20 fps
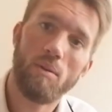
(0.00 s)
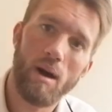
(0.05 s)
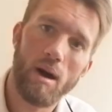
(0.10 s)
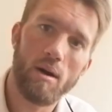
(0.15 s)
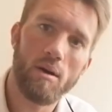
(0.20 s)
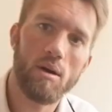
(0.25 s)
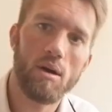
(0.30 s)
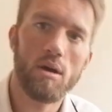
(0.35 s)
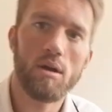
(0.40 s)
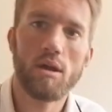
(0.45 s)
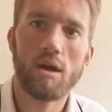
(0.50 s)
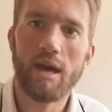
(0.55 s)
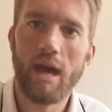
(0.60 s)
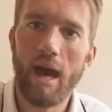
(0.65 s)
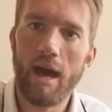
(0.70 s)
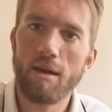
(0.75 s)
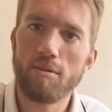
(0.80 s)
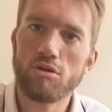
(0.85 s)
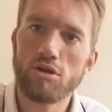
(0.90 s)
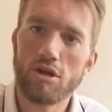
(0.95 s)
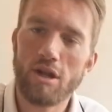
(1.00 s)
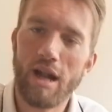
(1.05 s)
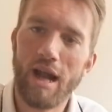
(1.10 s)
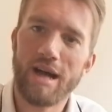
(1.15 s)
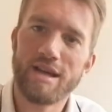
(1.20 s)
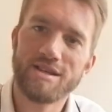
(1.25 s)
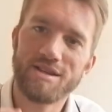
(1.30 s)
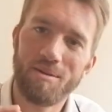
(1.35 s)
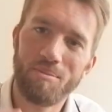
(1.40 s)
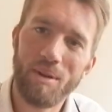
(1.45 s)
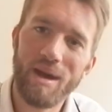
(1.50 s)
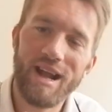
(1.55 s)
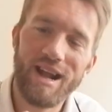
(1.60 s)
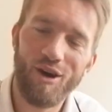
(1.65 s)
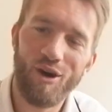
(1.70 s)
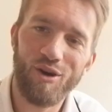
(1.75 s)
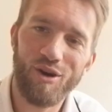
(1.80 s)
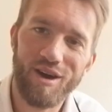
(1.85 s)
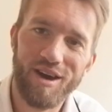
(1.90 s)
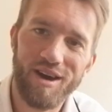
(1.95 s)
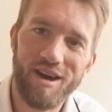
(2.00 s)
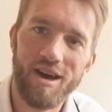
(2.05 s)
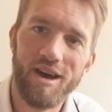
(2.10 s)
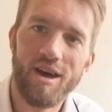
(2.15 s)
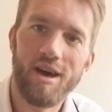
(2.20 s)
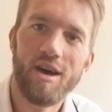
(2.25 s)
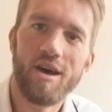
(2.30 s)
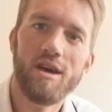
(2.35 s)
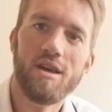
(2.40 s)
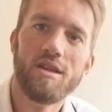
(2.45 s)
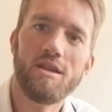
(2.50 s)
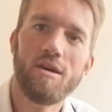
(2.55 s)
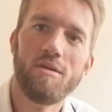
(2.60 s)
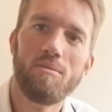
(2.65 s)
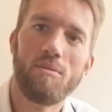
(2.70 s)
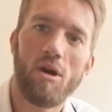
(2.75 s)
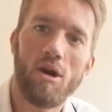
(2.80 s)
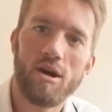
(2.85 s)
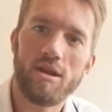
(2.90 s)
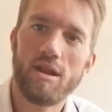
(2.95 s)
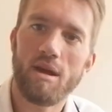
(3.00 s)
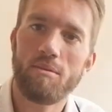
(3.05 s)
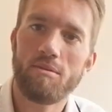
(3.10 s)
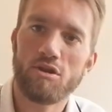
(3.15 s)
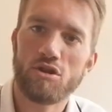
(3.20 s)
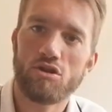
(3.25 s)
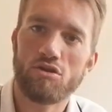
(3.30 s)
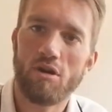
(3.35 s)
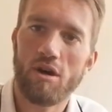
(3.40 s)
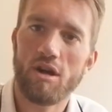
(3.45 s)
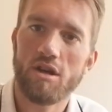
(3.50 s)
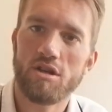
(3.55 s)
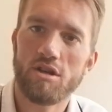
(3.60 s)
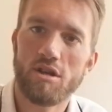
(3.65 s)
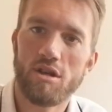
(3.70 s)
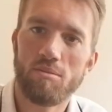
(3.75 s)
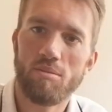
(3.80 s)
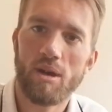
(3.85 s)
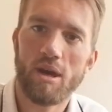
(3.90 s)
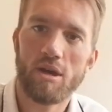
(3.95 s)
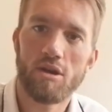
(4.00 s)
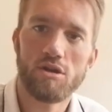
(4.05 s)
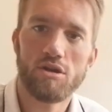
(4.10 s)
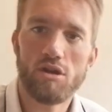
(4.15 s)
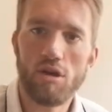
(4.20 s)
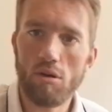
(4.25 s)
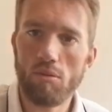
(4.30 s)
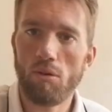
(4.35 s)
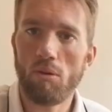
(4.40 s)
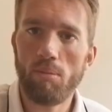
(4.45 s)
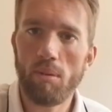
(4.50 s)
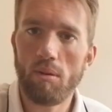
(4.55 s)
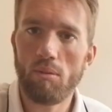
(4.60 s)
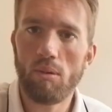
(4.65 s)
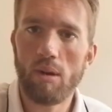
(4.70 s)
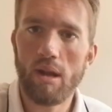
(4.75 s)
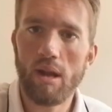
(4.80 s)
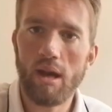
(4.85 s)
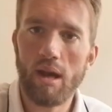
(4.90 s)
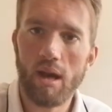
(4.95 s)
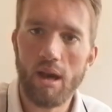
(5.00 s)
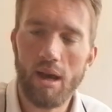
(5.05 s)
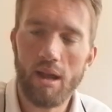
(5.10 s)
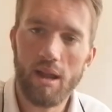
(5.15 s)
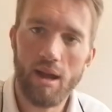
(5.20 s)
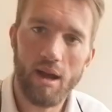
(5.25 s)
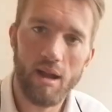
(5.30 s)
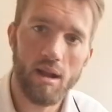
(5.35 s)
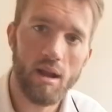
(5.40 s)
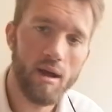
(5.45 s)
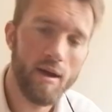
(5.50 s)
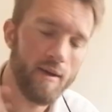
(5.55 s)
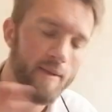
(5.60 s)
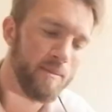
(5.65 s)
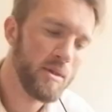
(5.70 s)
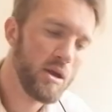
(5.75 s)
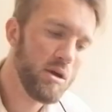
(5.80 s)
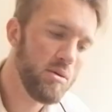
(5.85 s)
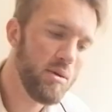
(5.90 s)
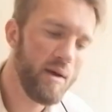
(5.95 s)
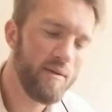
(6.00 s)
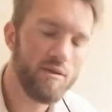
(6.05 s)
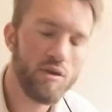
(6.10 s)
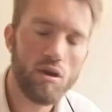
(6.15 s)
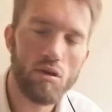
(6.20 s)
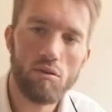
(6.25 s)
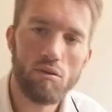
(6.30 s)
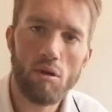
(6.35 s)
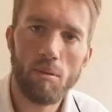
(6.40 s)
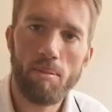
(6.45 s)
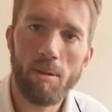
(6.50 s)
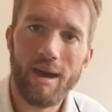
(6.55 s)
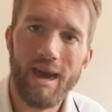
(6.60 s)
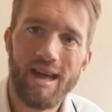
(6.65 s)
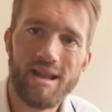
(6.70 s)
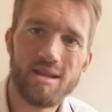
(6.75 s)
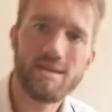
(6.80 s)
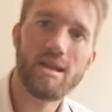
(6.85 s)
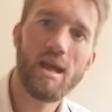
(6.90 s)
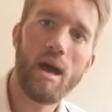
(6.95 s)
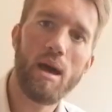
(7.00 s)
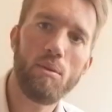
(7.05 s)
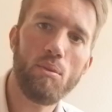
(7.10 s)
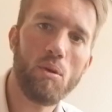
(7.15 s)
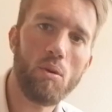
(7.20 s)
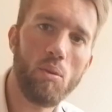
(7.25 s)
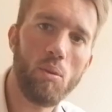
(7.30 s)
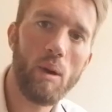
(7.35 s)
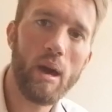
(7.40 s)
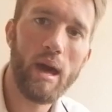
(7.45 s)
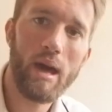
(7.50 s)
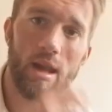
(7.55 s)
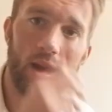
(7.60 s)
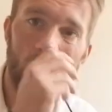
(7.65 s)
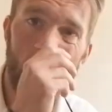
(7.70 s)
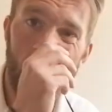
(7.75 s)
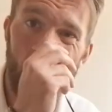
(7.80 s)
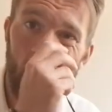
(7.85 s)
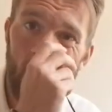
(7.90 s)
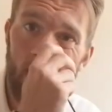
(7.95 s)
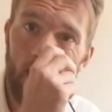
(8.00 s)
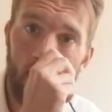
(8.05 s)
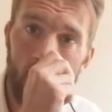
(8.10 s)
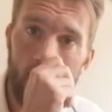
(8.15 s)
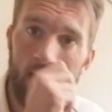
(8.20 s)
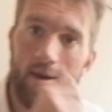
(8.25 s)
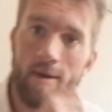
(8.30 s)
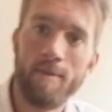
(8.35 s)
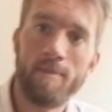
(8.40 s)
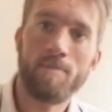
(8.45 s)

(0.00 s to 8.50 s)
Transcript: well, the game should last a bit longer than my demonstration, because you will be winning and then whoever you're up against, they will win, okay.